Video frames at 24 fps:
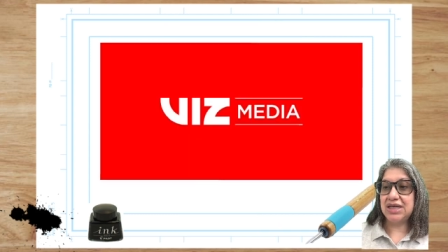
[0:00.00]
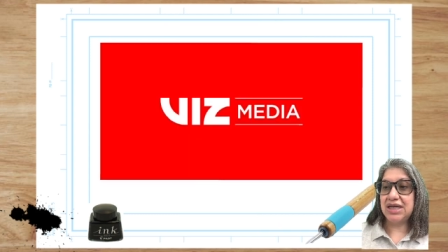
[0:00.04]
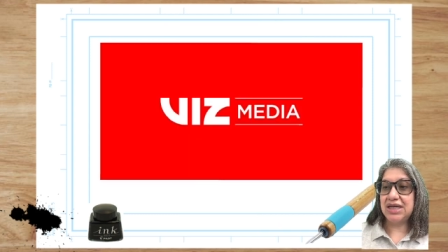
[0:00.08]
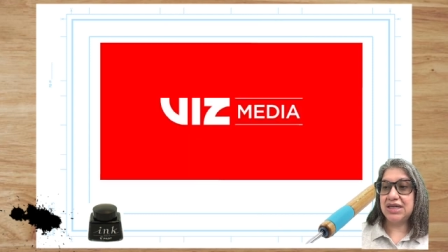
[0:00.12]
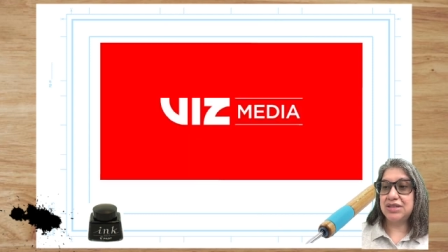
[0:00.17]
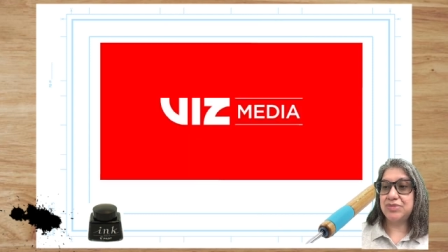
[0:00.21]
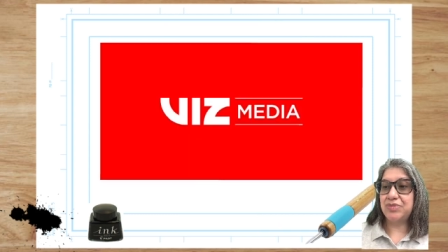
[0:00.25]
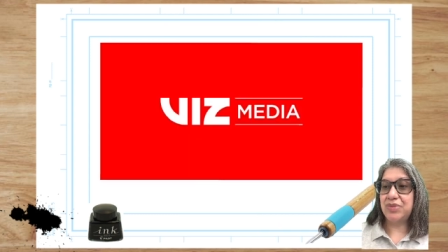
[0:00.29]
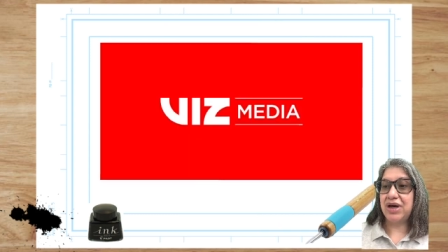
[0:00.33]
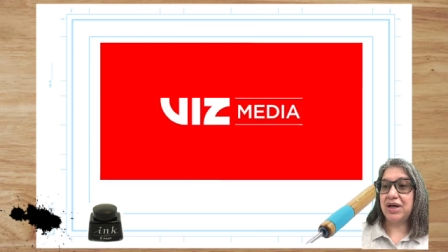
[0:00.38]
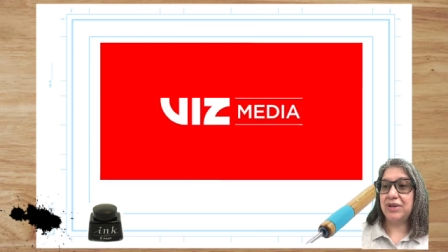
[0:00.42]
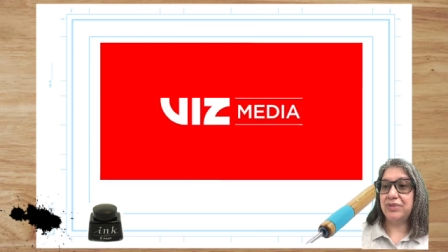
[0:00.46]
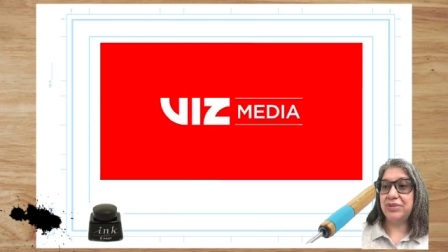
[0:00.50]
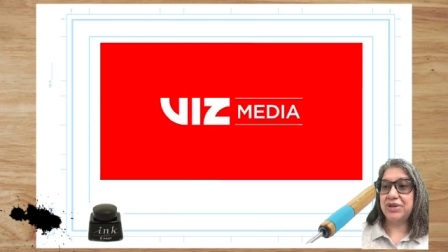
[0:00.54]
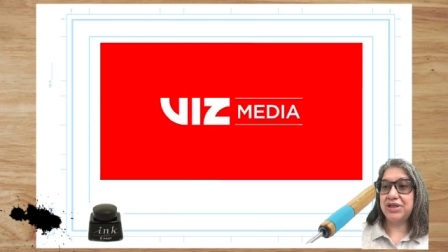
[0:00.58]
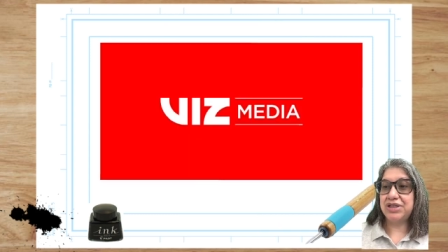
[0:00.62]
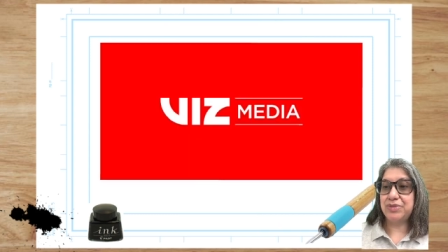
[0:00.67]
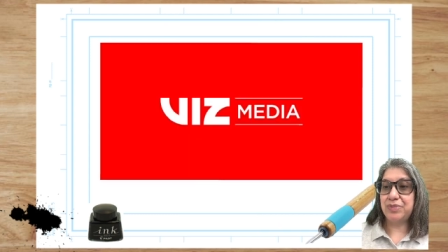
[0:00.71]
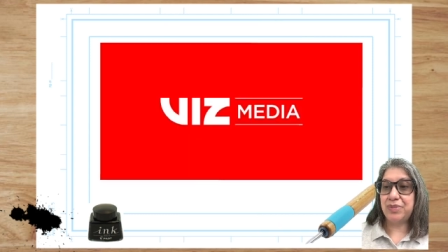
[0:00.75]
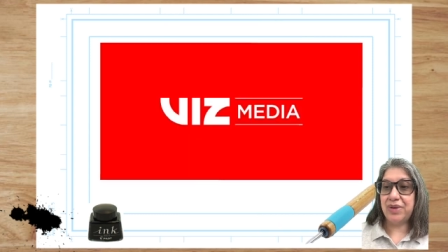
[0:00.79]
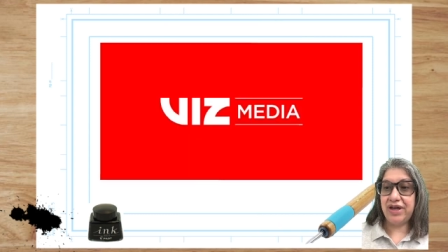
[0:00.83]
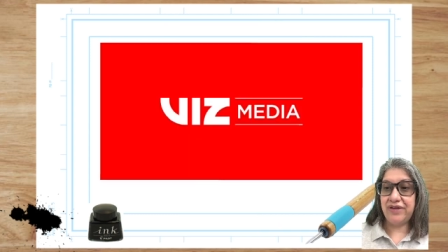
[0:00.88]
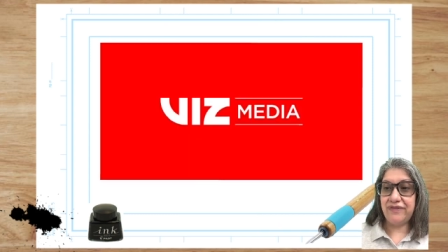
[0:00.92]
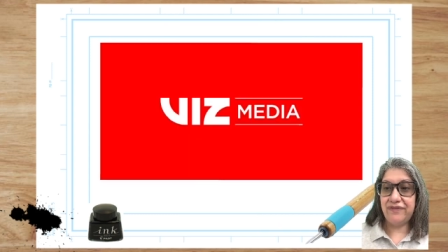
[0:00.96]
is published
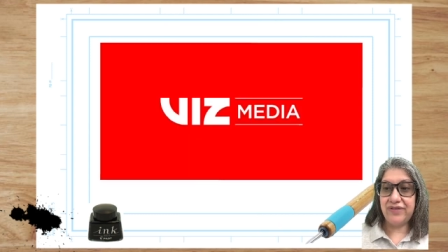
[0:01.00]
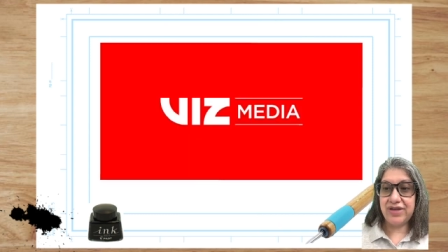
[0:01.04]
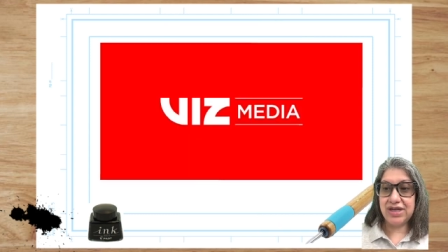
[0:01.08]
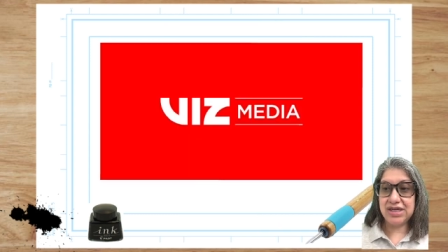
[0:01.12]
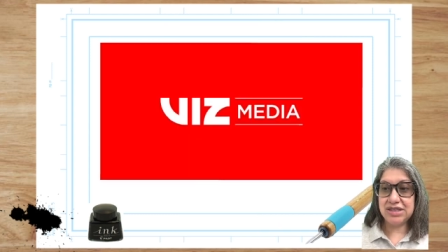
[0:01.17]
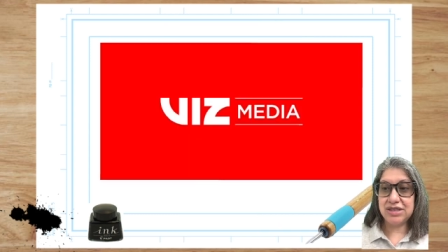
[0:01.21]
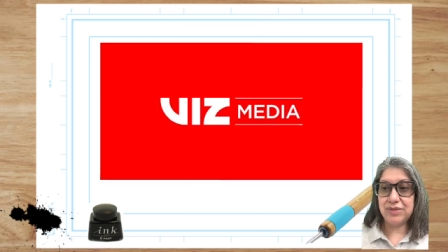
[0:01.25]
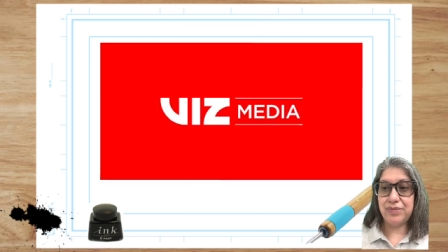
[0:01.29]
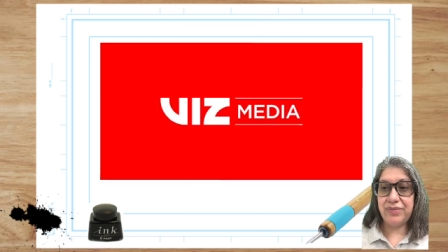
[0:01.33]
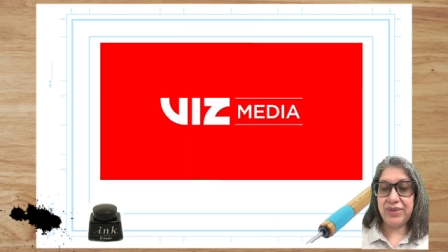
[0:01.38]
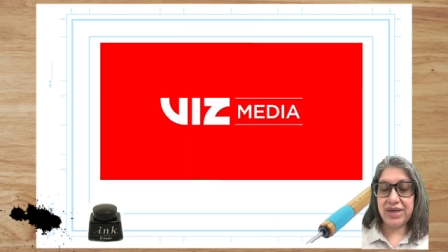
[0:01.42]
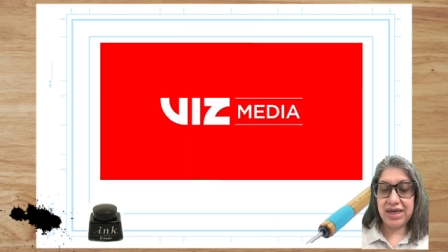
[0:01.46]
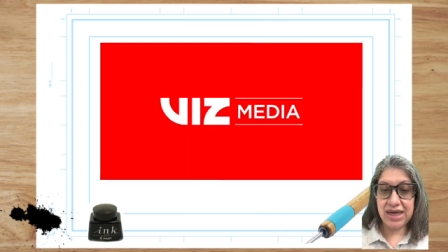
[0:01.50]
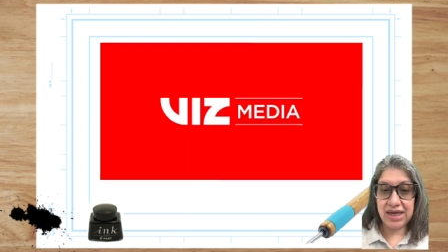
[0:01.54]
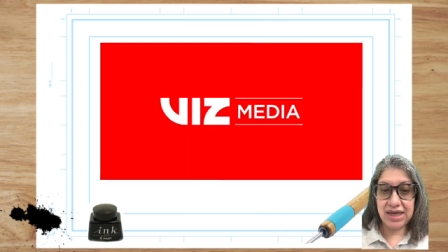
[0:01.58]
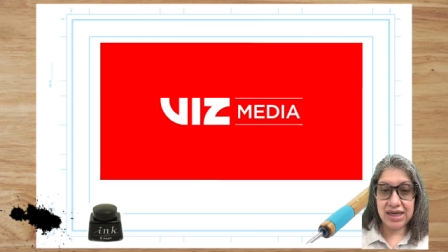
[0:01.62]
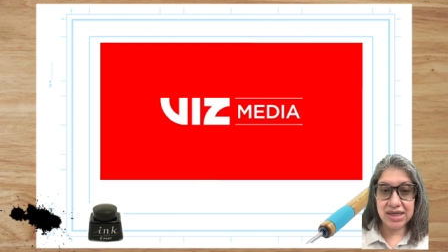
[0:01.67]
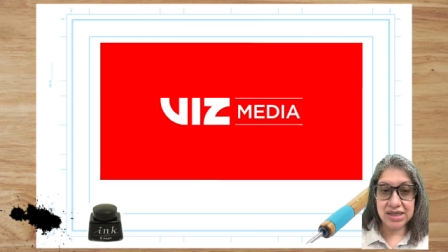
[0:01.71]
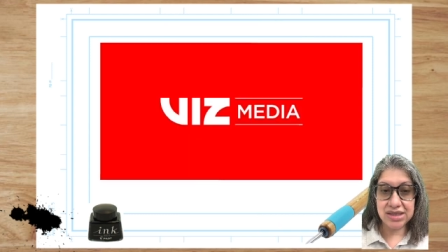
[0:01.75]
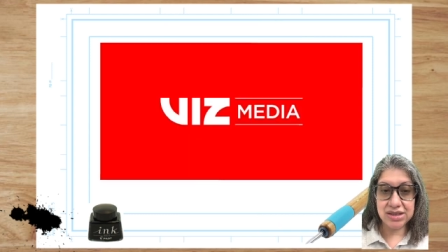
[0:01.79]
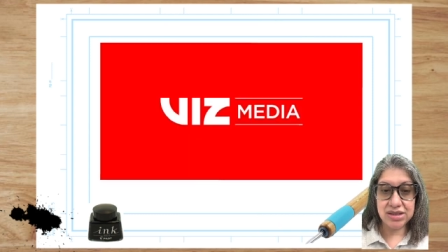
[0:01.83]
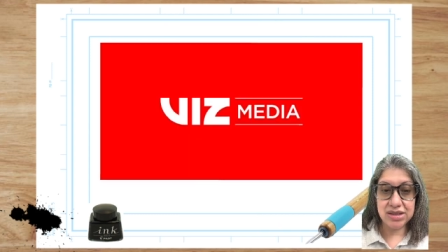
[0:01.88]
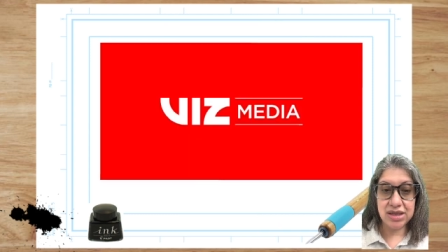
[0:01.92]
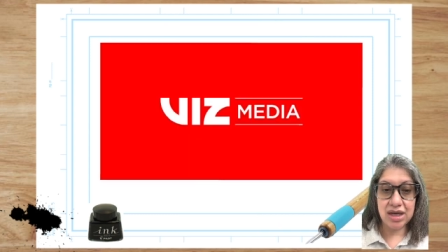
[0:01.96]
by Viz
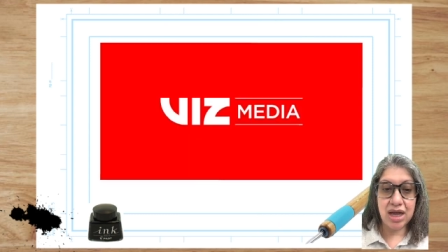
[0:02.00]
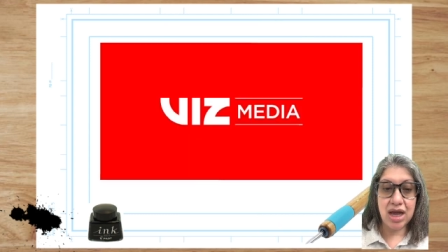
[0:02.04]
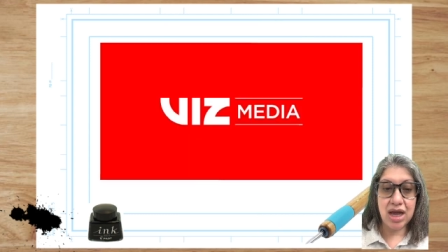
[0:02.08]
Media's